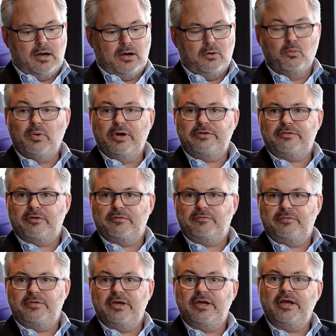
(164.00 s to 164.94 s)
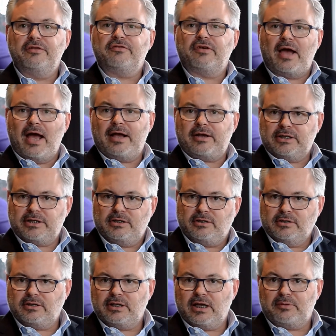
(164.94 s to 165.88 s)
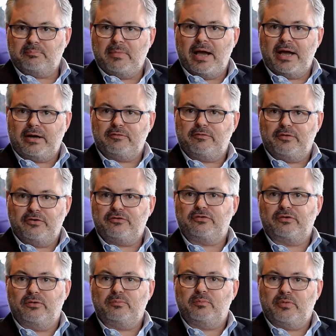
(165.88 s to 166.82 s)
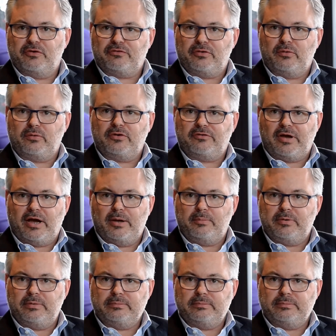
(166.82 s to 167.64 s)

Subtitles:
which of the interactions that matter for a certain persona type.